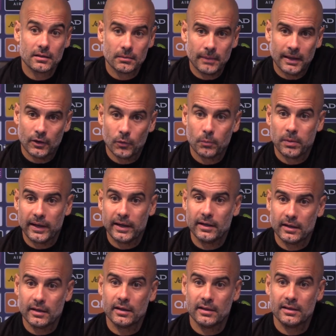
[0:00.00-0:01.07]
but no
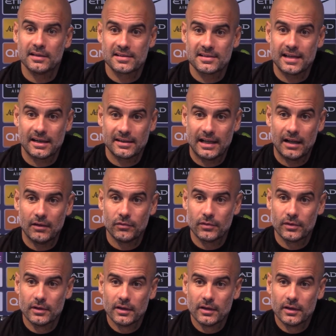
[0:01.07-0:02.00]
play in the start half.